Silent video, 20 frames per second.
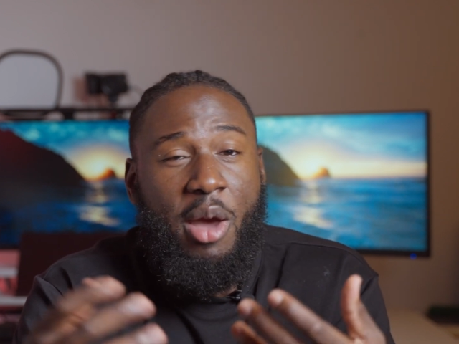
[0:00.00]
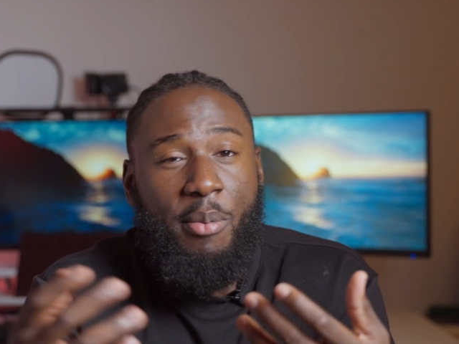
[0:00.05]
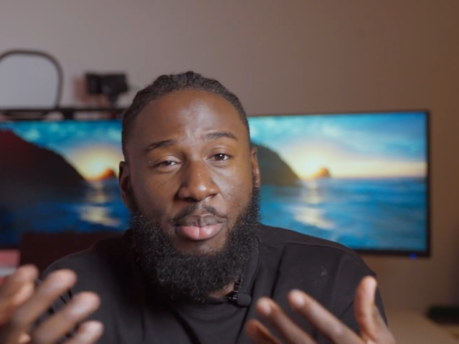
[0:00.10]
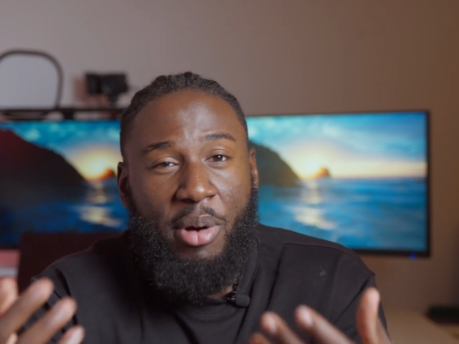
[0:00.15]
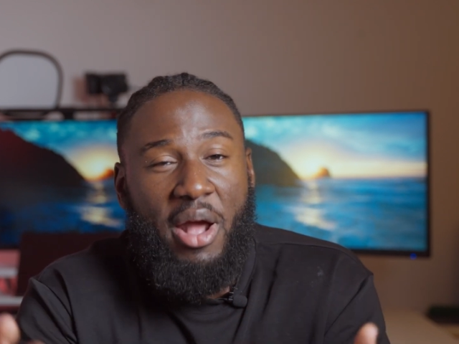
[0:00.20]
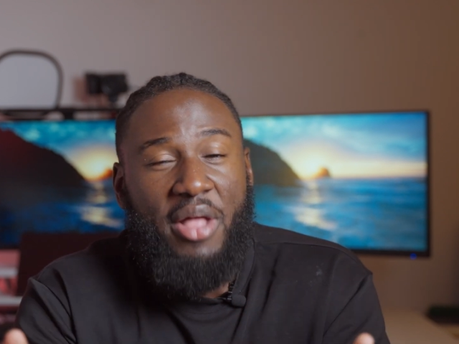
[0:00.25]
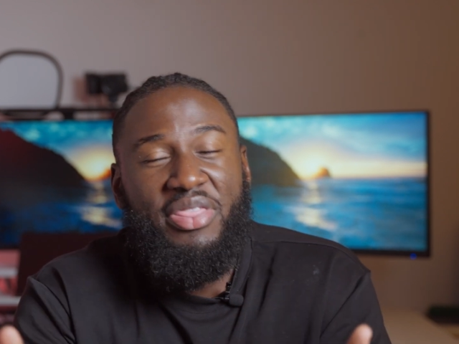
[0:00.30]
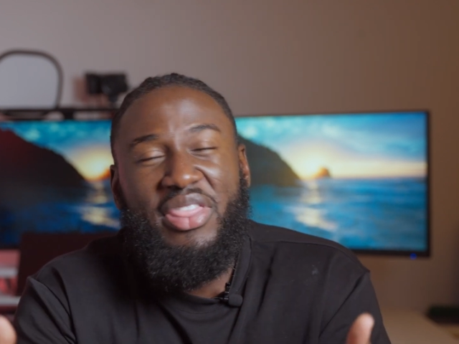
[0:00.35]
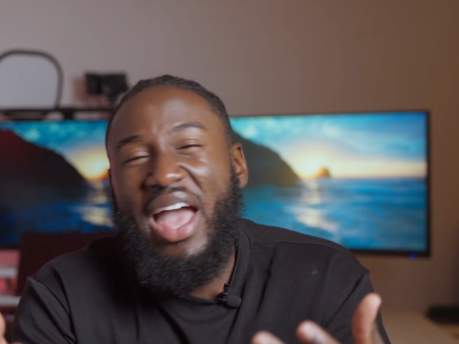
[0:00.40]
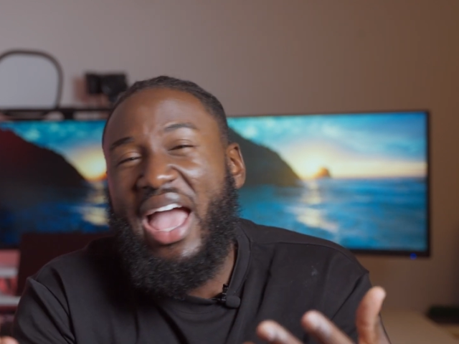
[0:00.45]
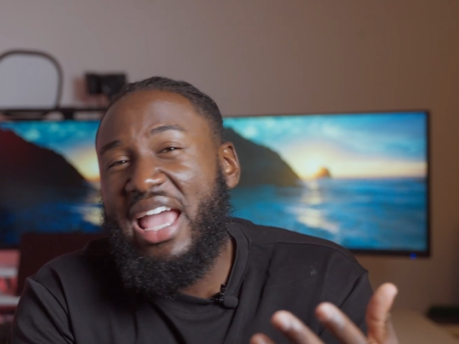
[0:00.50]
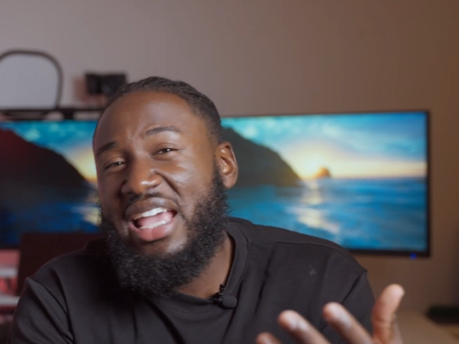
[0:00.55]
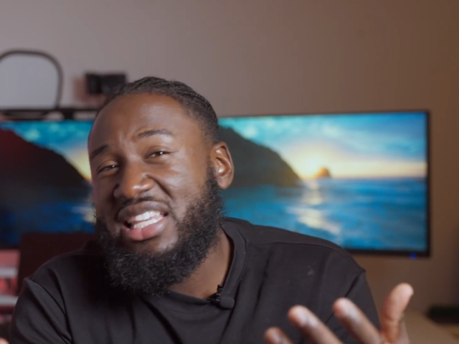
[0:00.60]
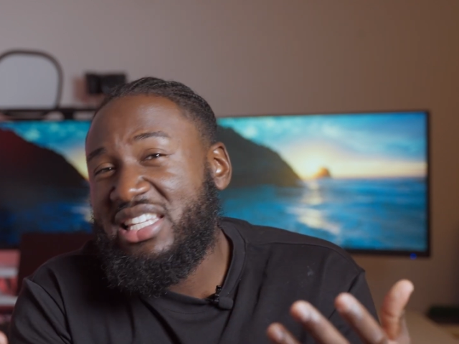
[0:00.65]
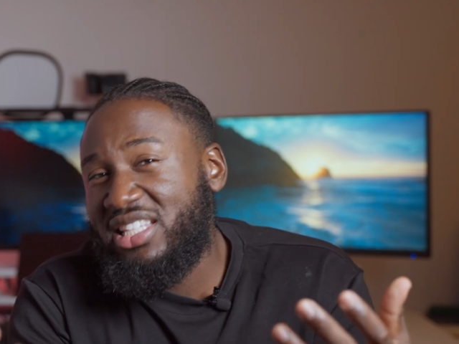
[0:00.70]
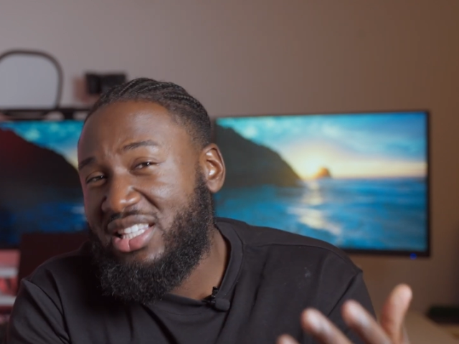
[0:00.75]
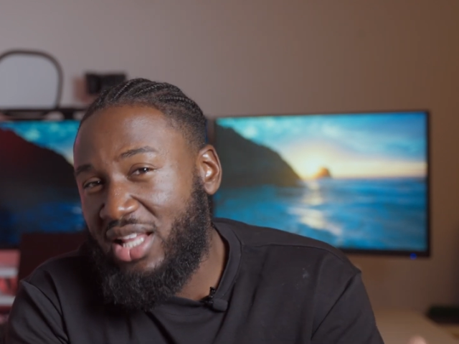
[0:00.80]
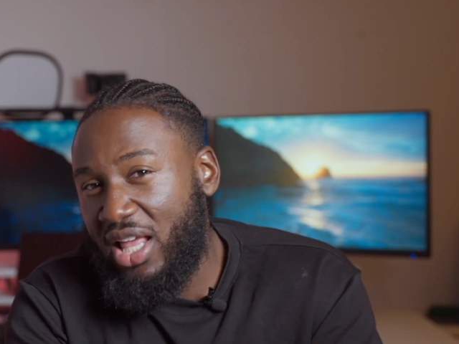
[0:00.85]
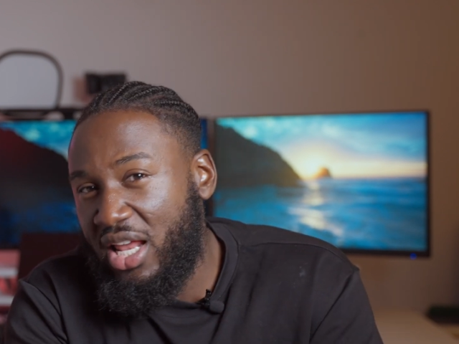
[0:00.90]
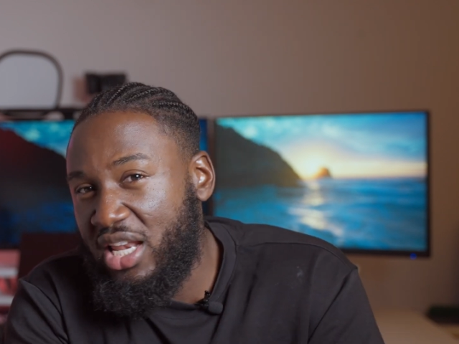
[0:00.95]
but that is
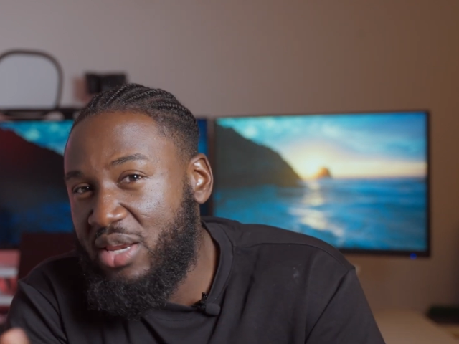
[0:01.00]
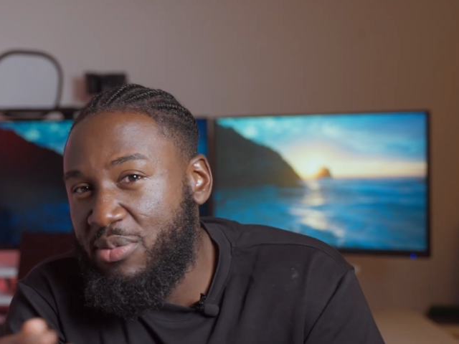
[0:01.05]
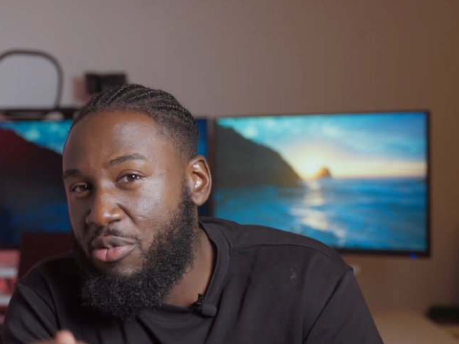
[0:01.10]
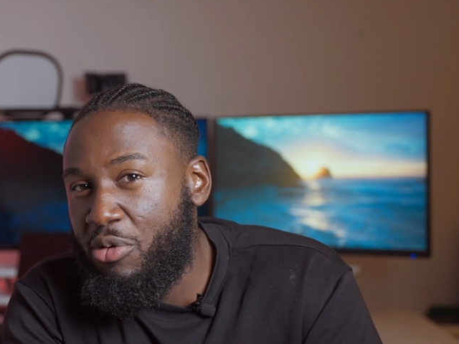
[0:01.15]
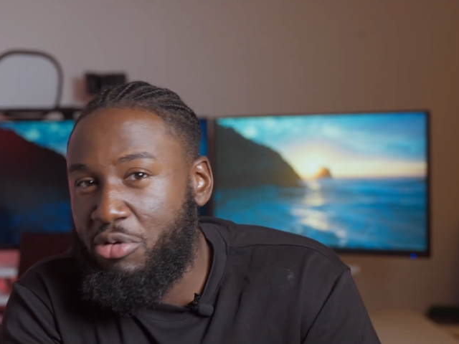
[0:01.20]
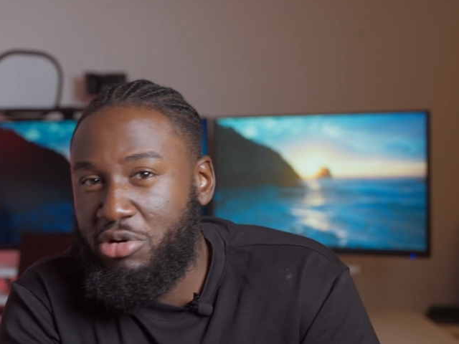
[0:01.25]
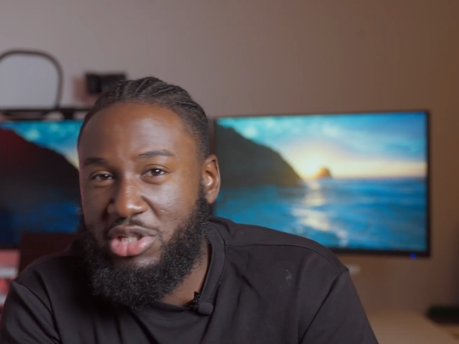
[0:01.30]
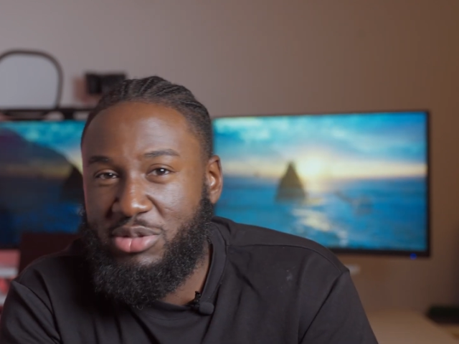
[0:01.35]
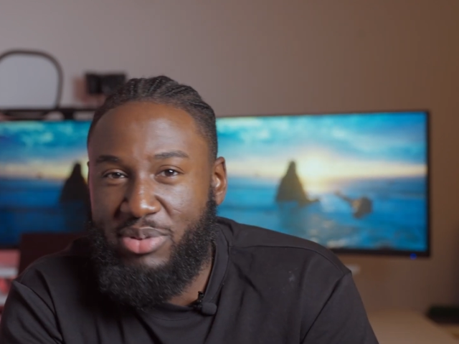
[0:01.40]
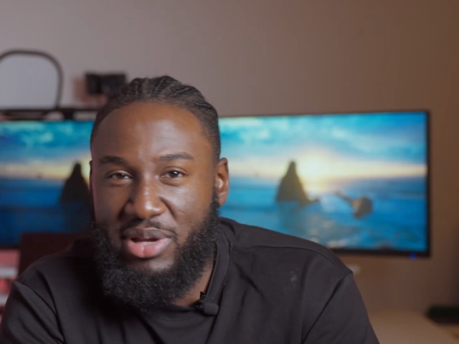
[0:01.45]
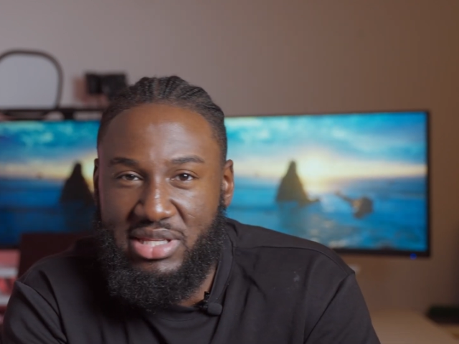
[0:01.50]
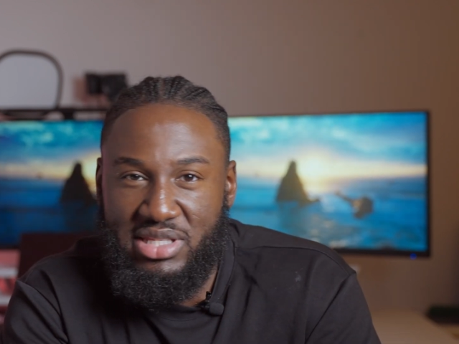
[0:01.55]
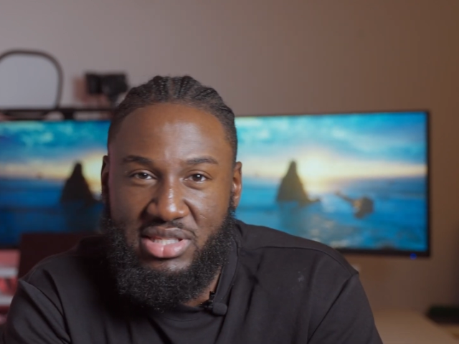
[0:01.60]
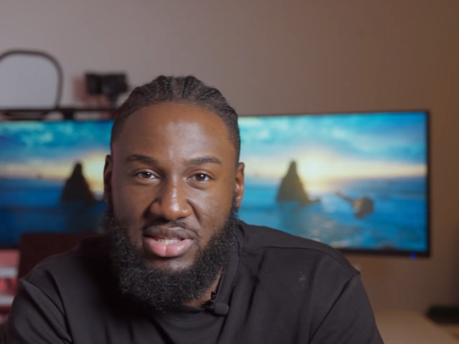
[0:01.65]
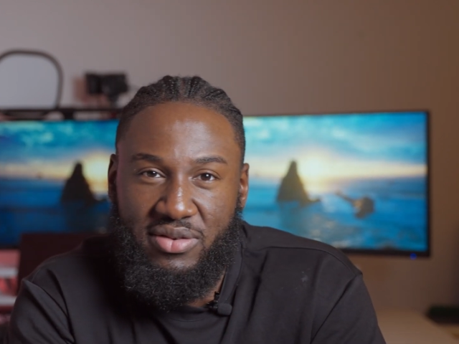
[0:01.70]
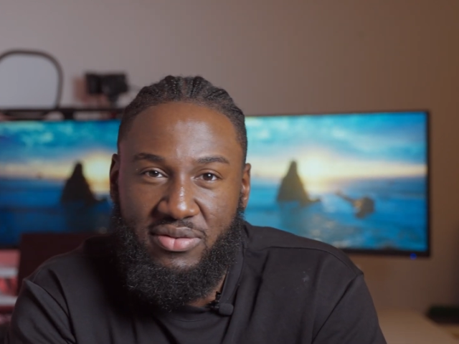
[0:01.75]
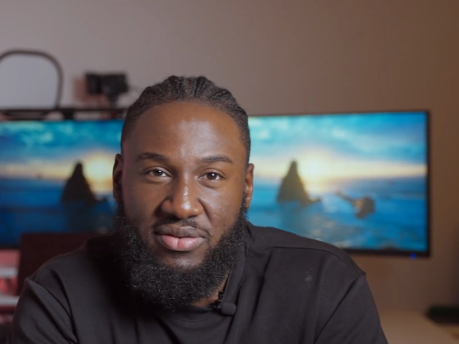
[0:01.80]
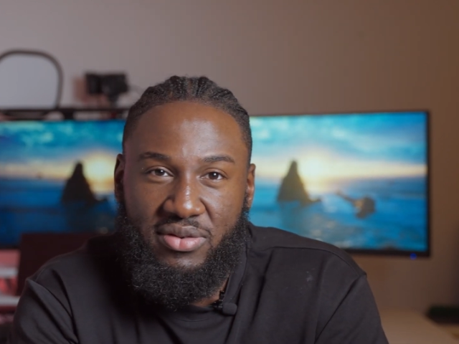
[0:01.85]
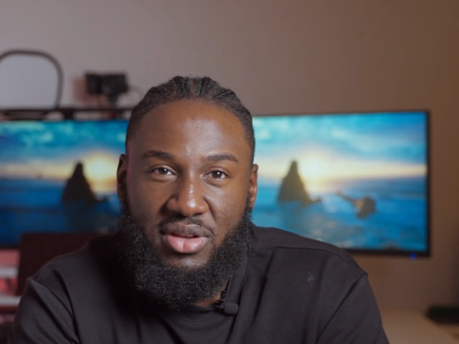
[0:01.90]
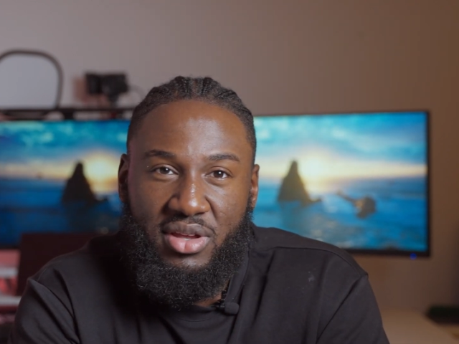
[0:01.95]
slightly more expensive.